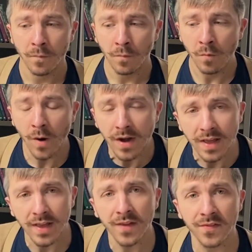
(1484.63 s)
what
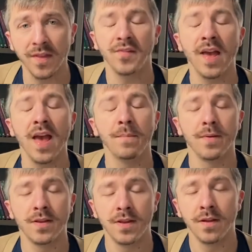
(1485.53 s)
it is that's
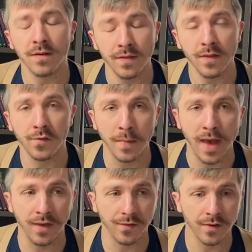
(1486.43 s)
happened here in this
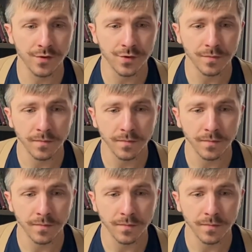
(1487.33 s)
passage